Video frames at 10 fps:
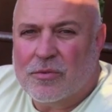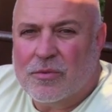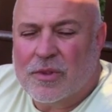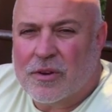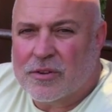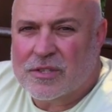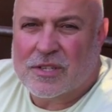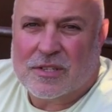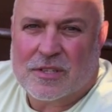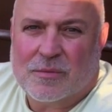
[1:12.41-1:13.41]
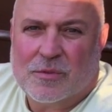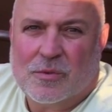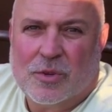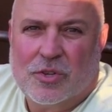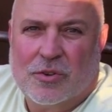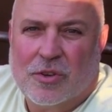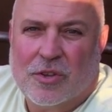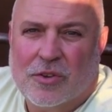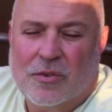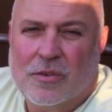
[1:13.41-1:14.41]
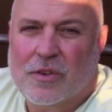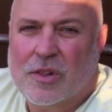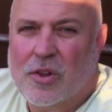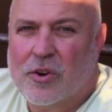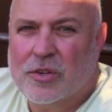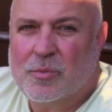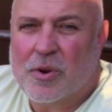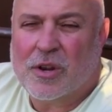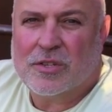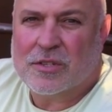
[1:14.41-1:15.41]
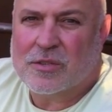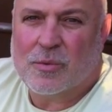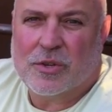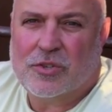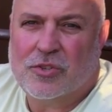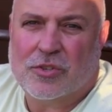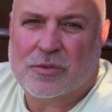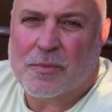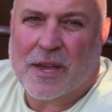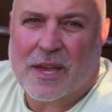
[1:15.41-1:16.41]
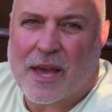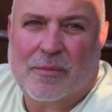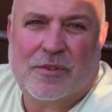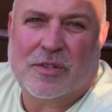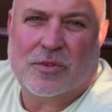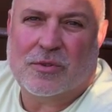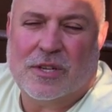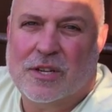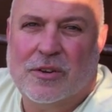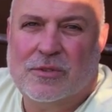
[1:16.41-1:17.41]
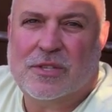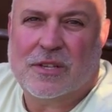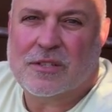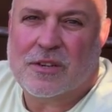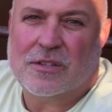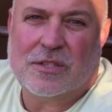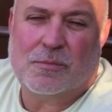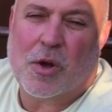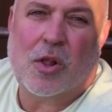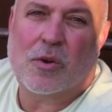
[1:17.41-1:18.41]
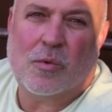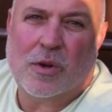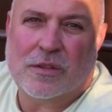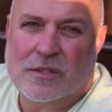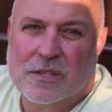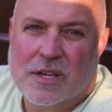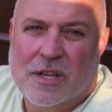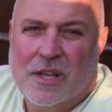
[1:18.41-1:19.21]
There are systems which you can use on large projects which just make absolutely no sense on smaller ones.